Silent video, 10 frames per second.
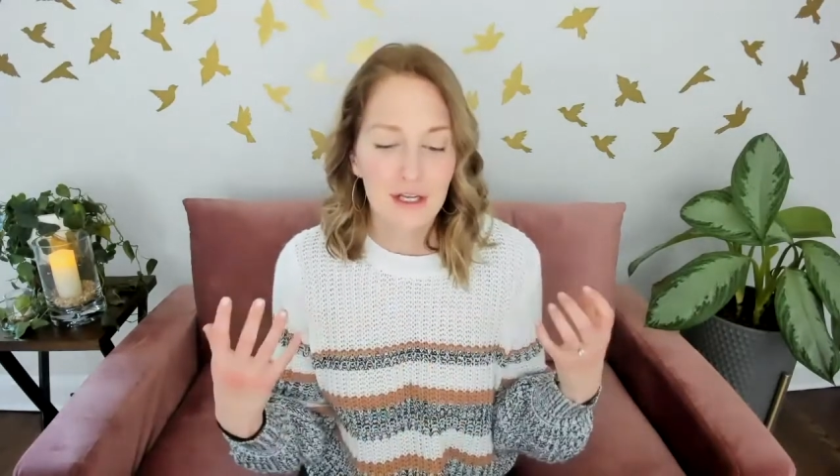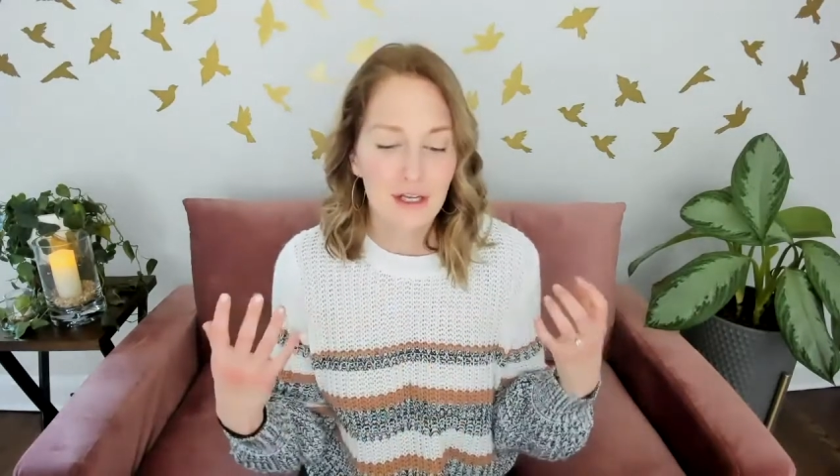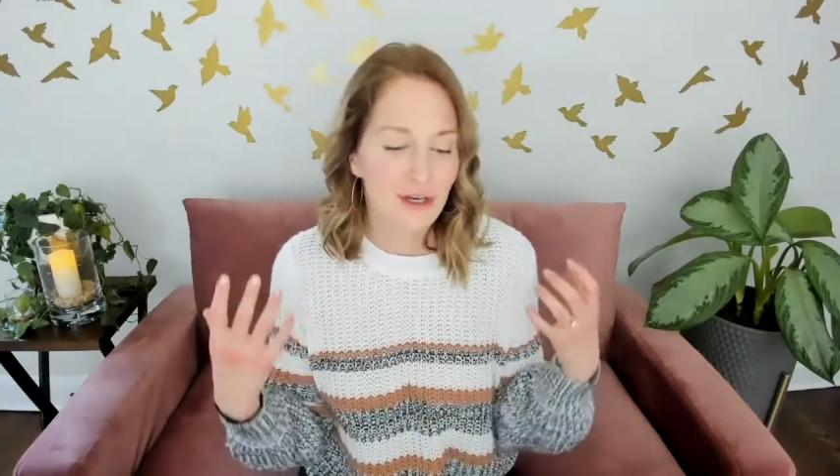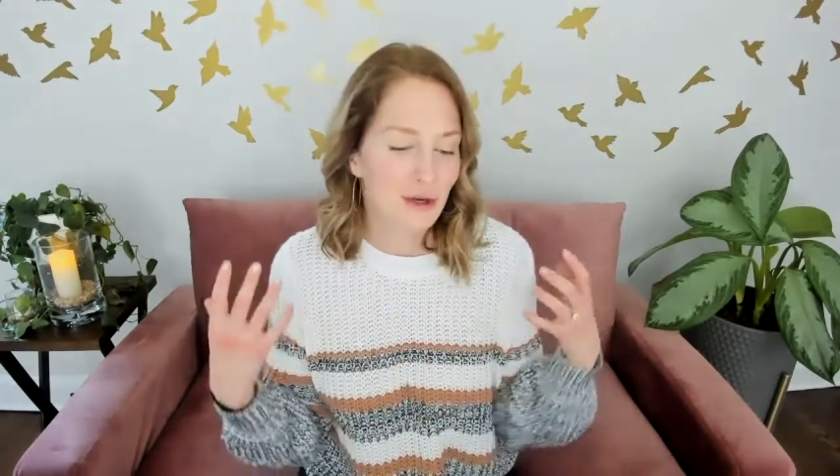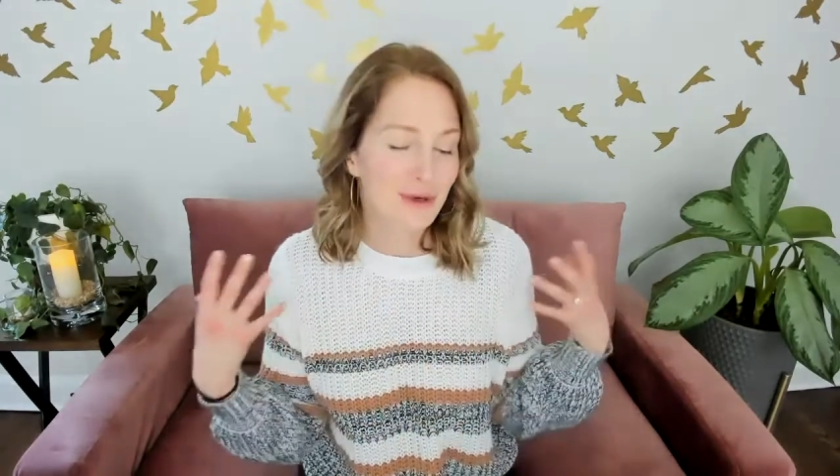
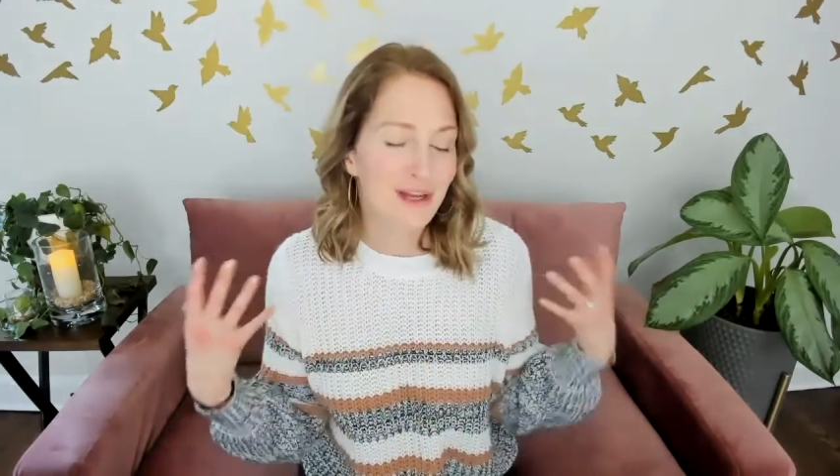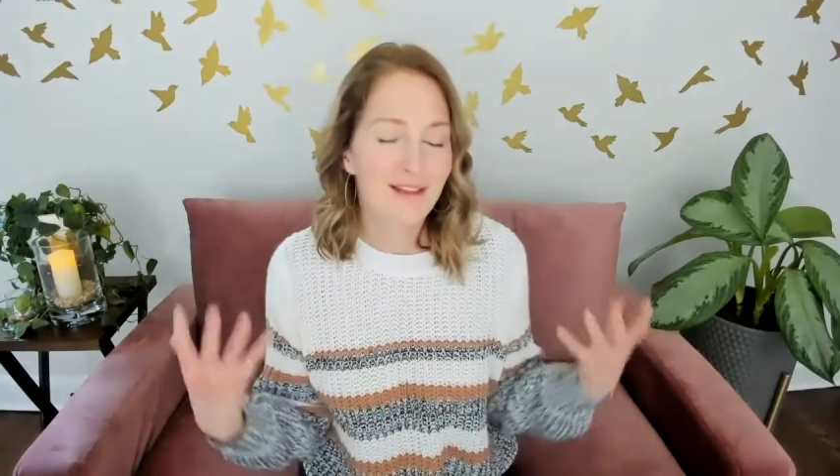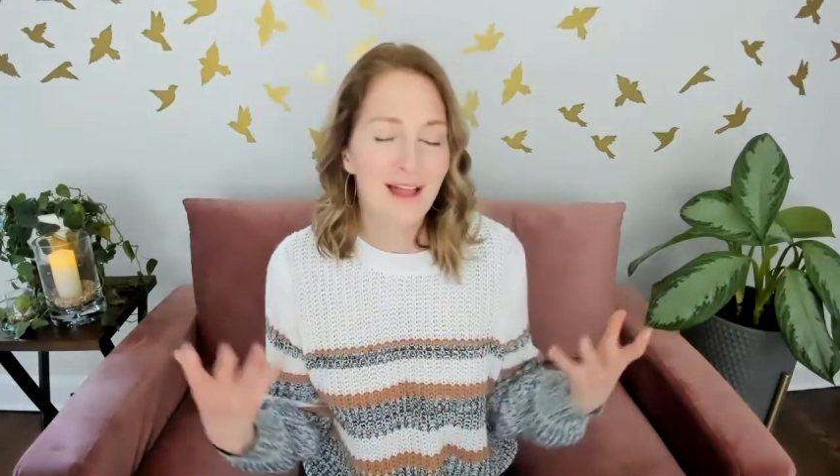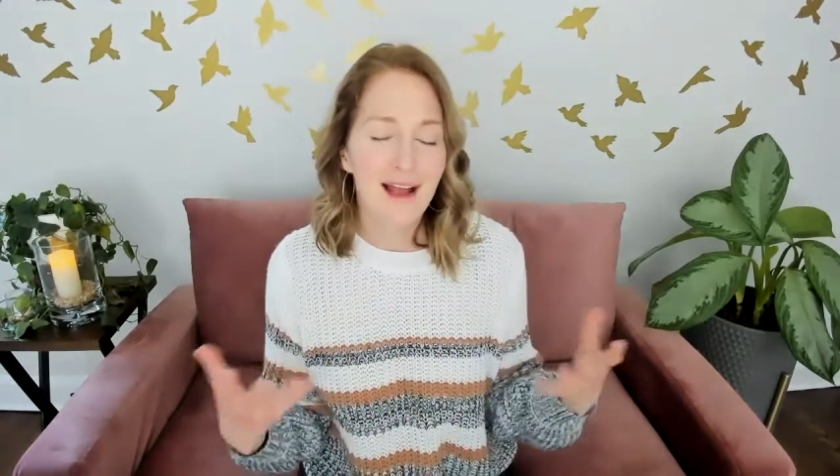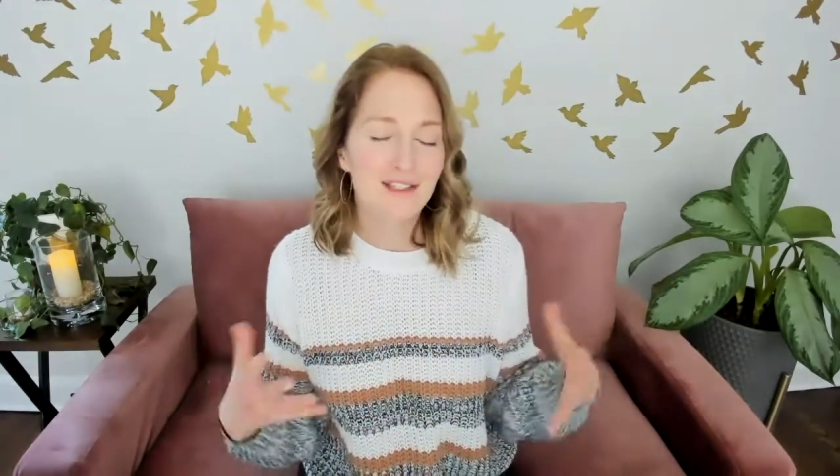
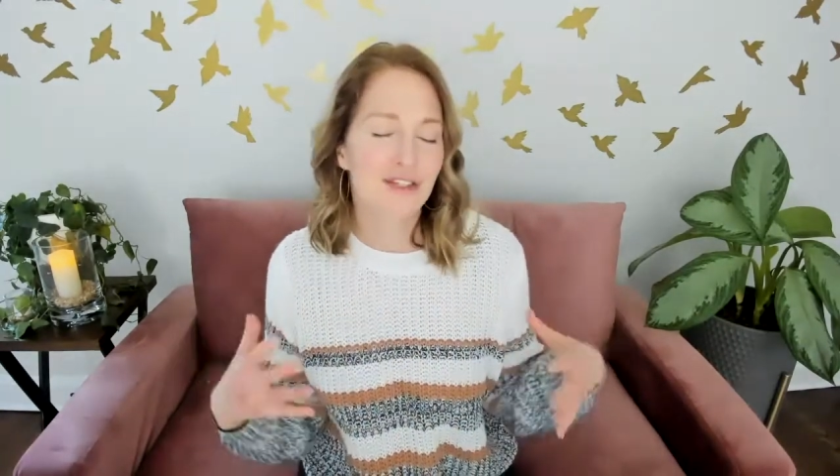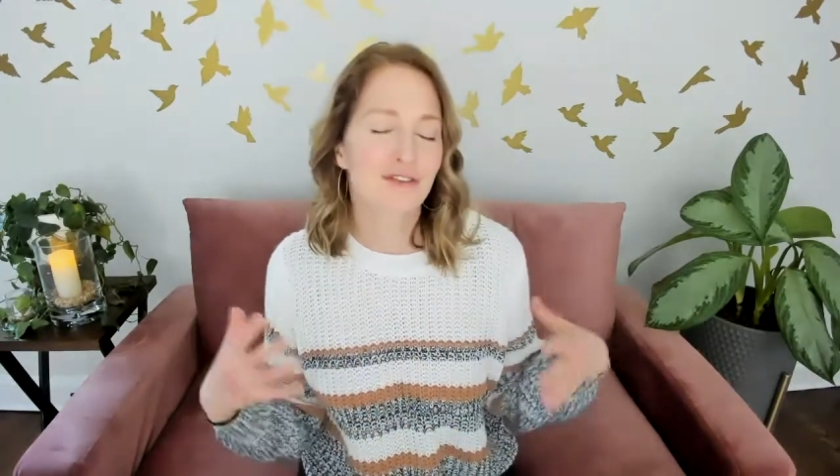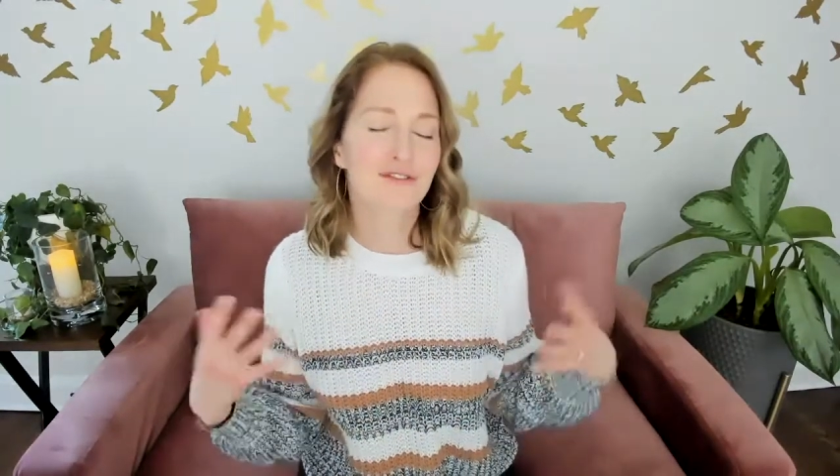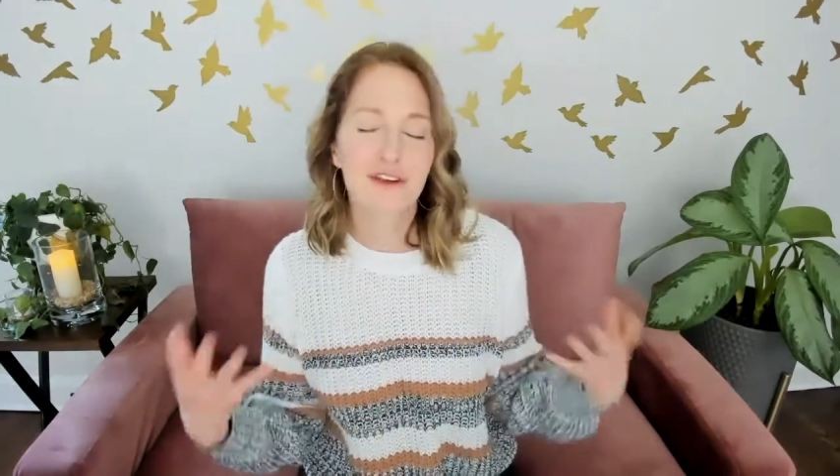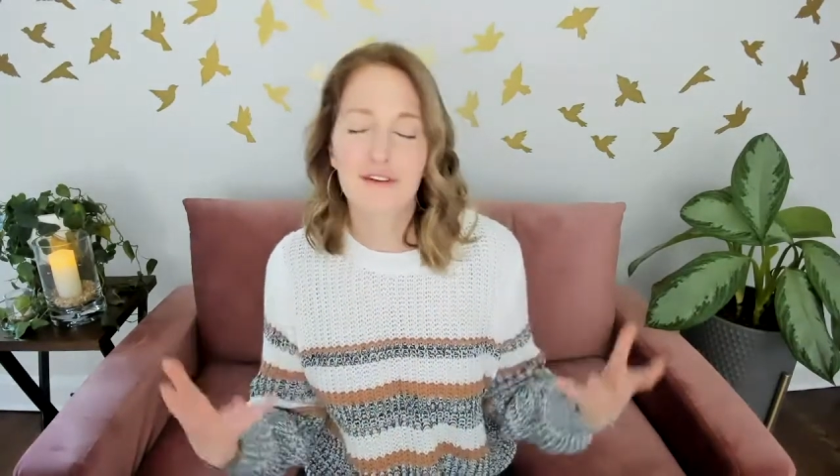neglect or
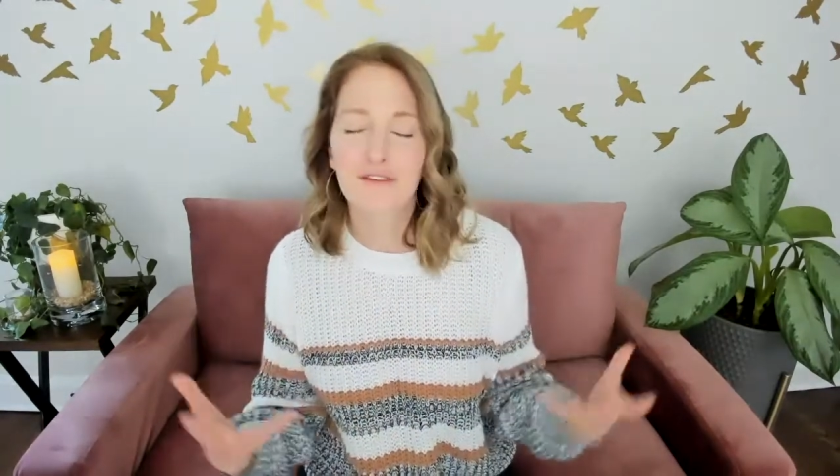fear of